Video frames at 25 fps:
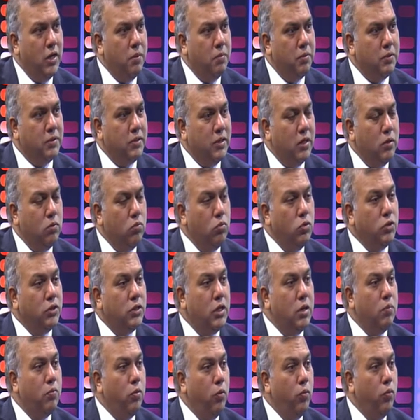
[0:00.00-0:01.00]
percent
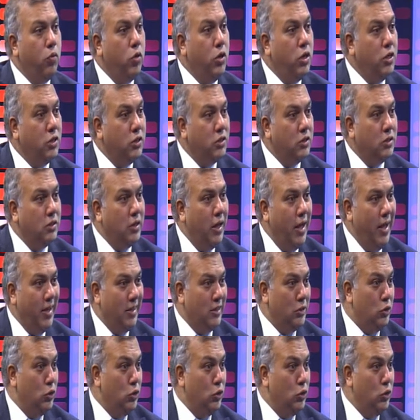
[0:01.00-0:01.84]
Muslim population has